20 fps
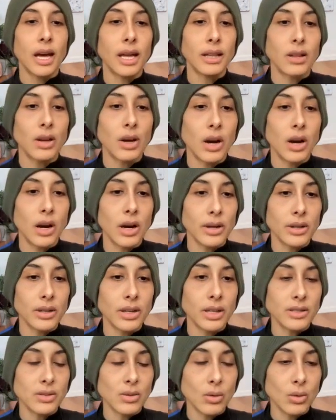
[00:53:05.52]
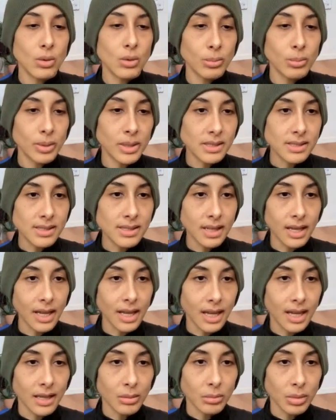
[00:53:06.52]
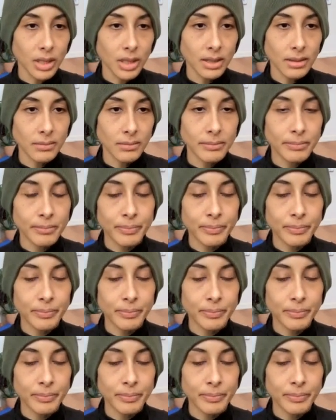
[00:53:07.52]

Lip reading: And the heart as open as it can be.